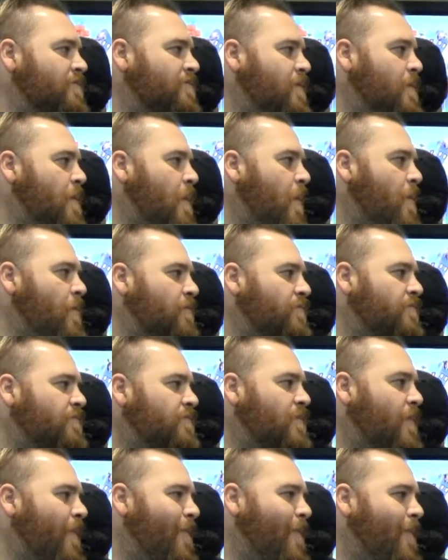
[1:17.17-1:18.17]

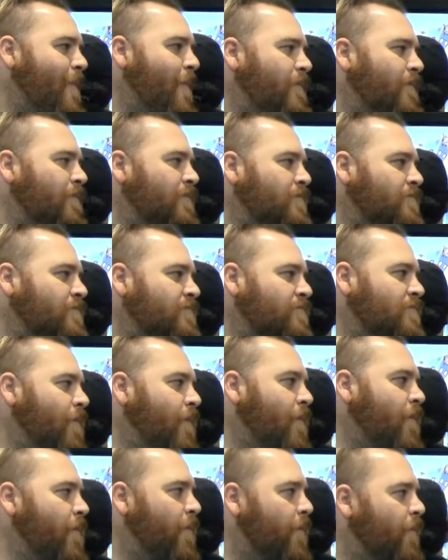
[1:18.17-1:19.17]

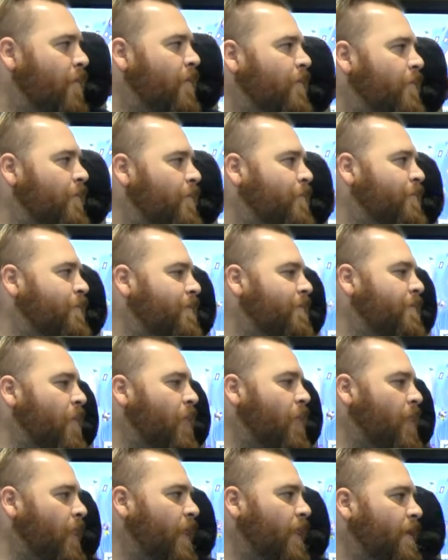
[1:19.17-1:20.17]

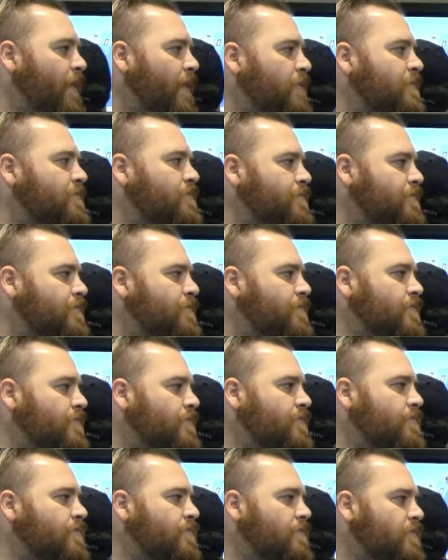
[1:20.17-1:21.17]

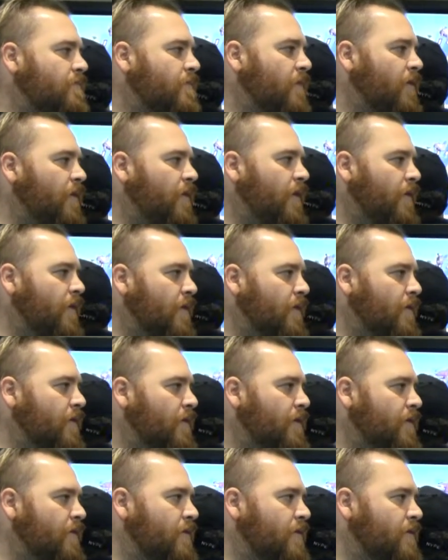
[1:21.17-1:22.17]

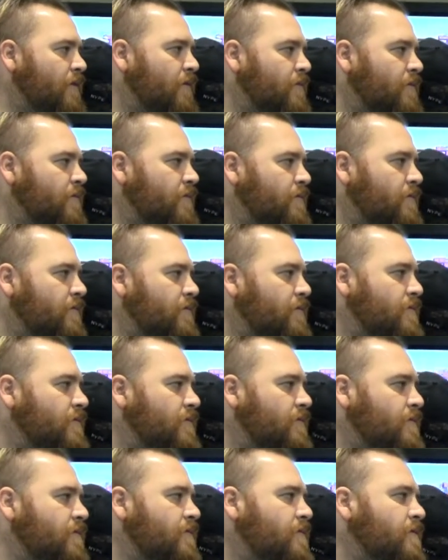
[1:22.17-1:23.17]

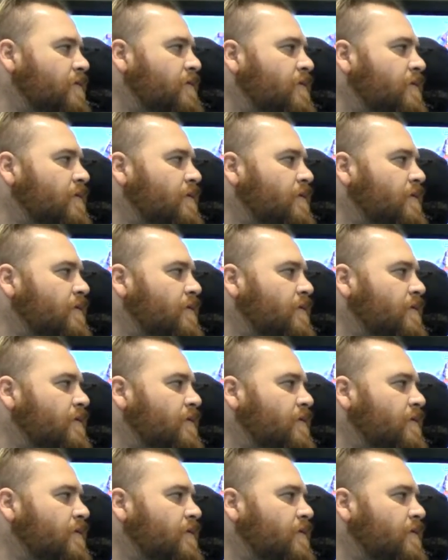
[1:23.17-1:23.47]
This person isn't speaking.